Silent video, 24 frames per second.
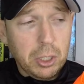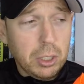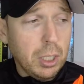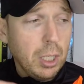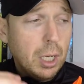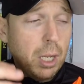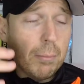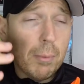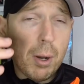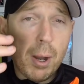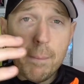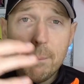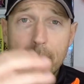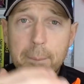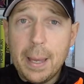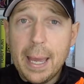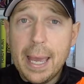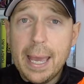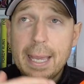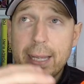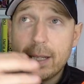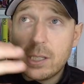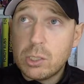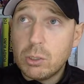you know, my
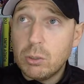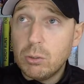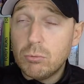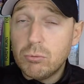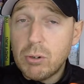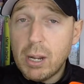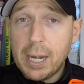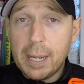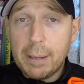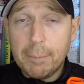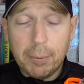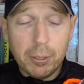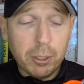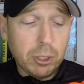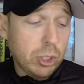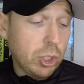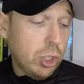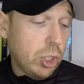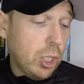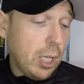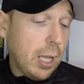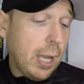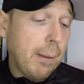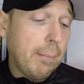bad sort of running
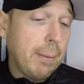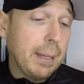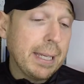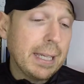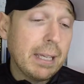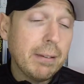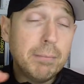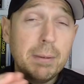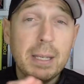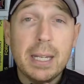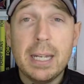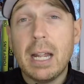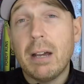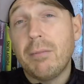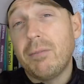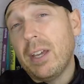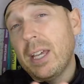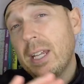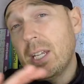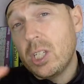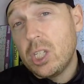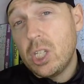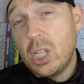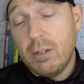posture and give me enough
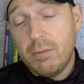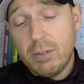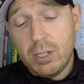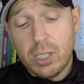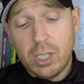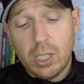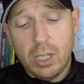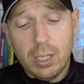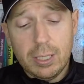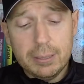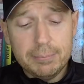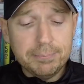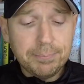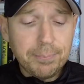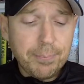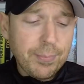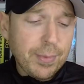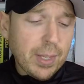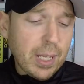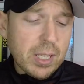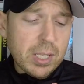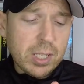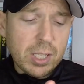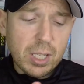energy return,
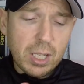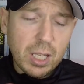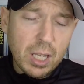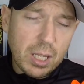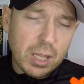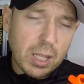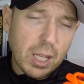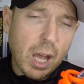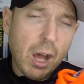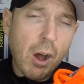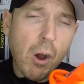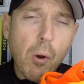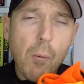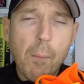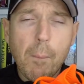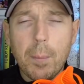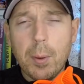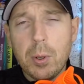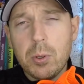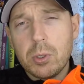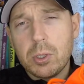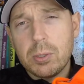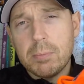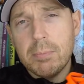so that the whole
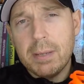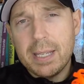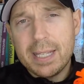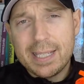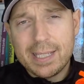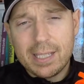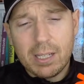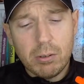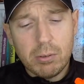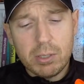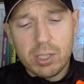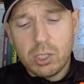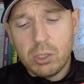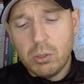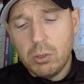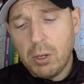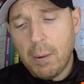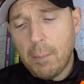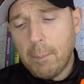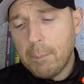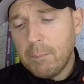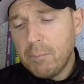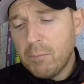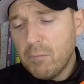Boost midsole is doing
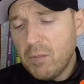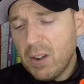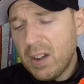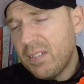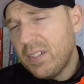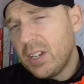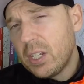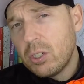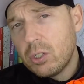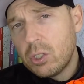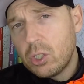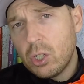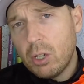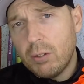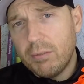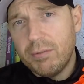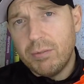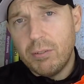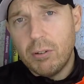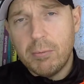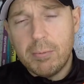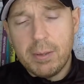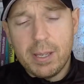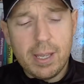a very good job
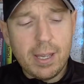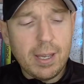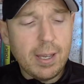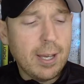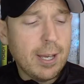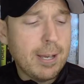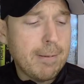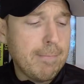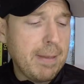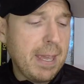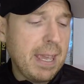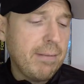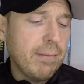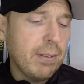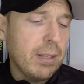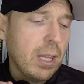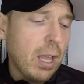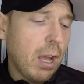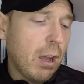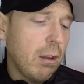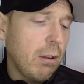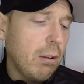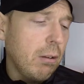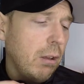for me, even
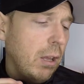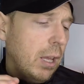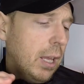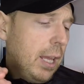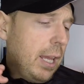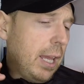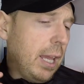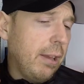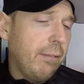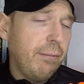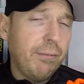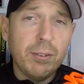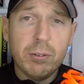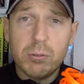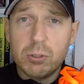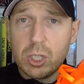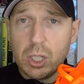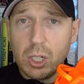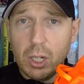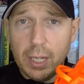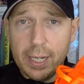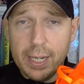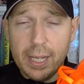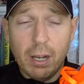though it feels
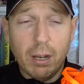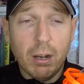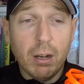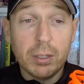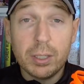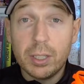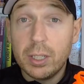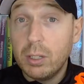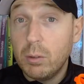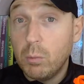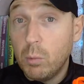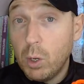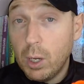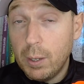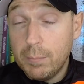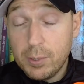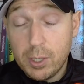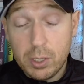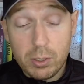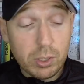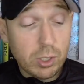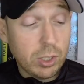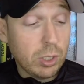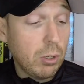slightly harder than what I'm
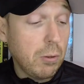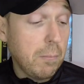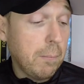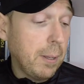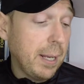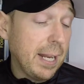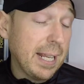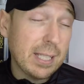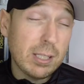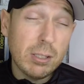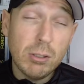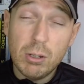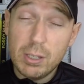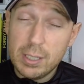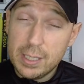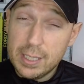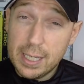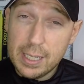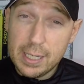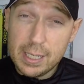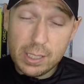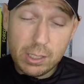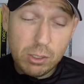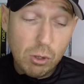used to, but that's not, I
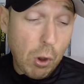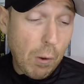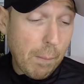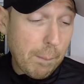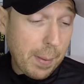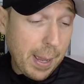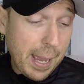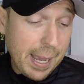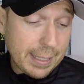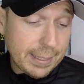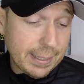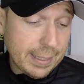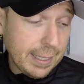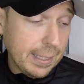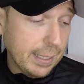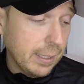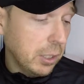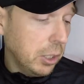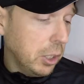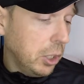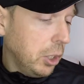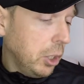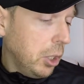say that's not a bad thing.